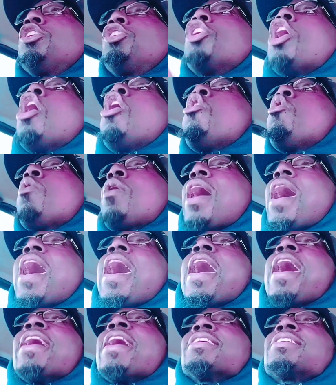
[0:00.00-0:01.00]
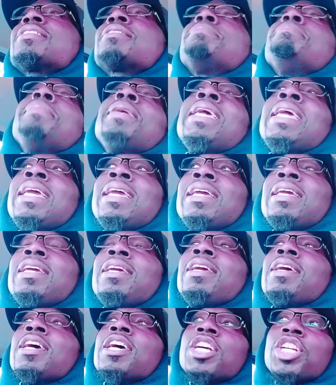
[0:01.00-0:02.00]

Don't ask me